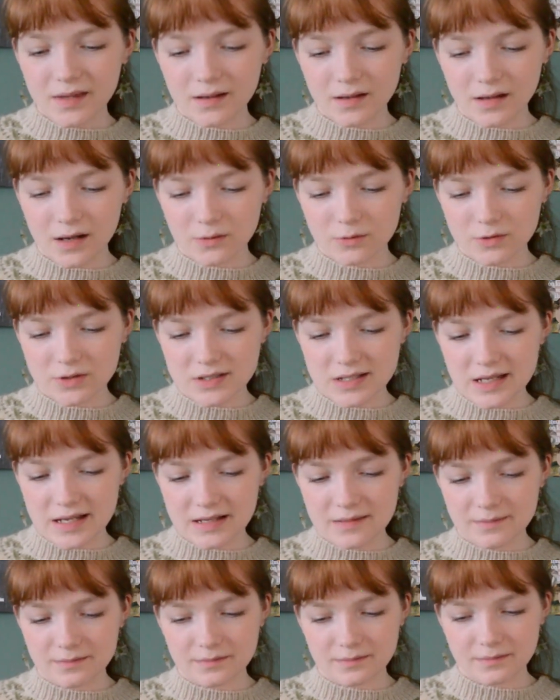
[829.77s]
I would
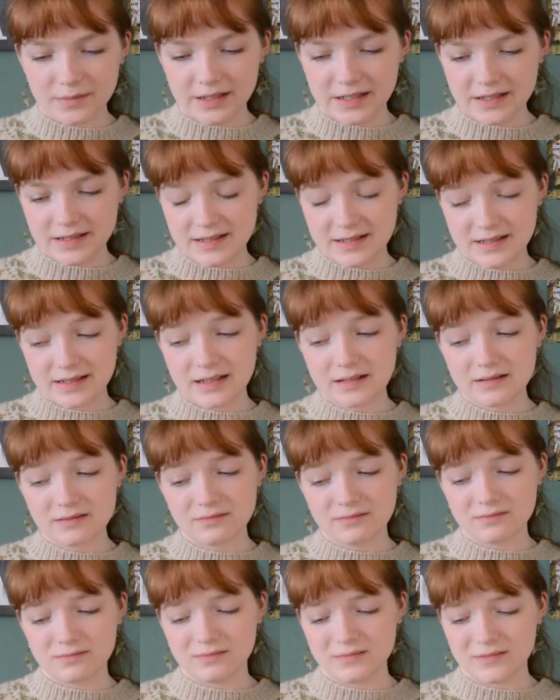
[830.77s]
say, but it's
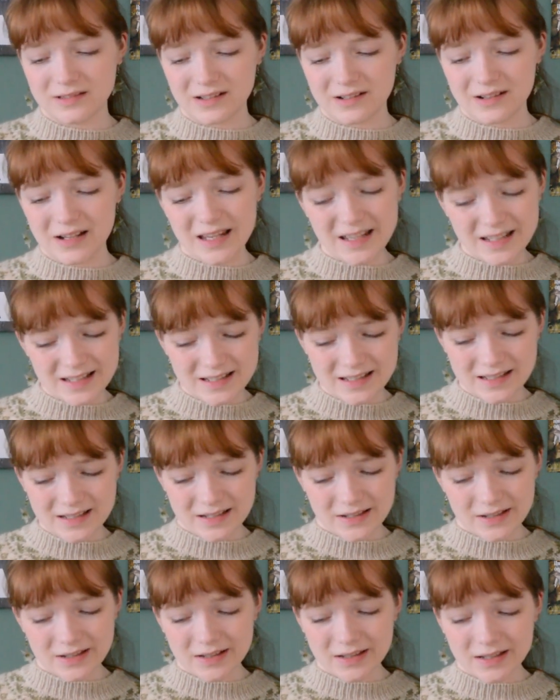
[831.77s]
still
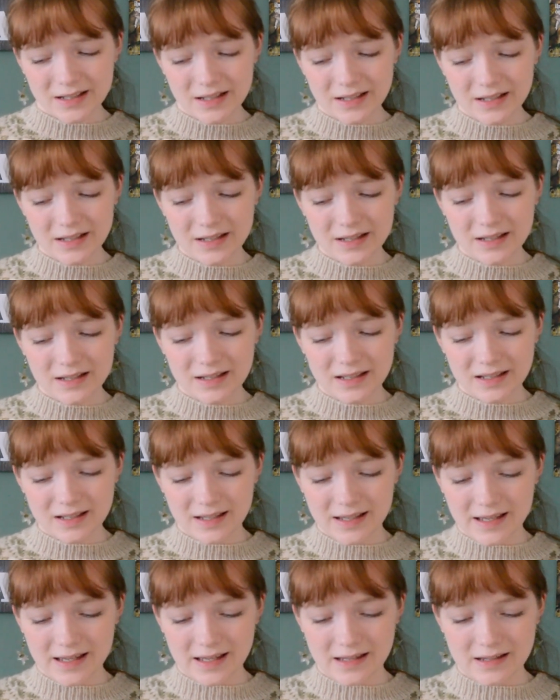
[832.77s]
nice,
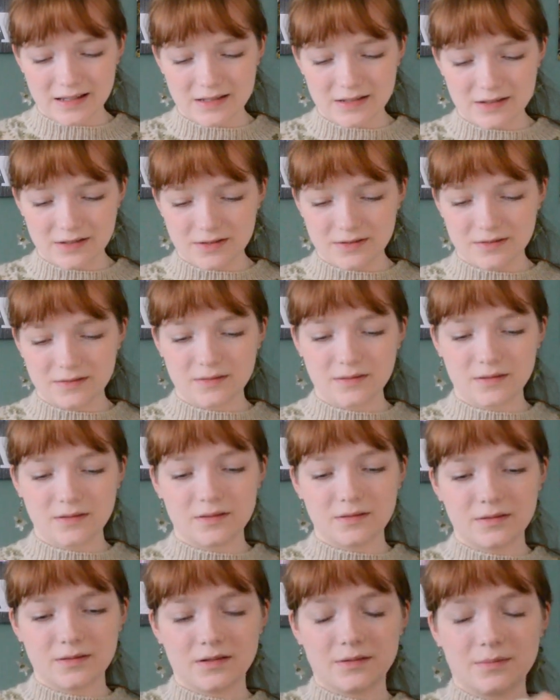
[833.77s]
and
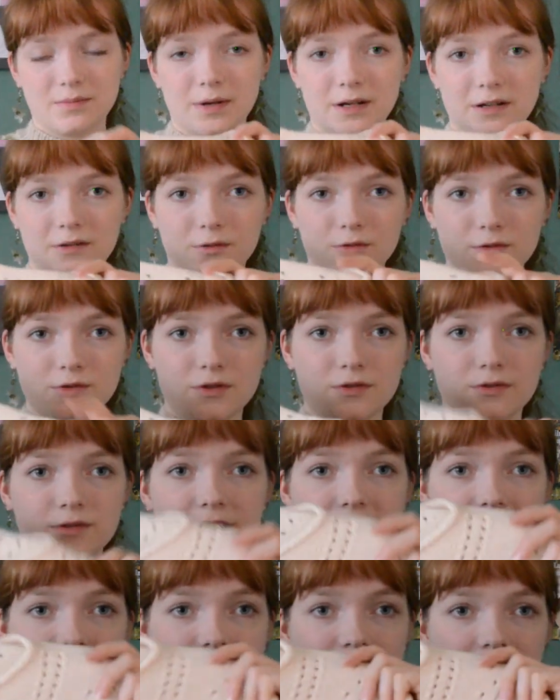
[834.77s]
but also
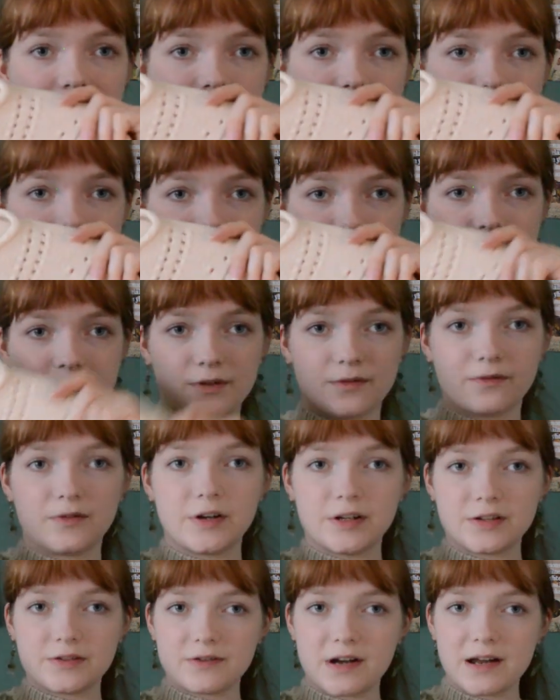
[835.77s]
that it's not
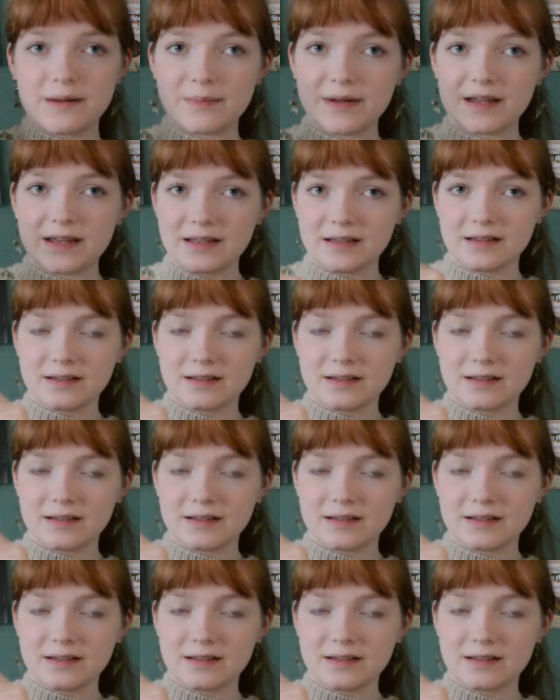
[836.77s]
very drapey.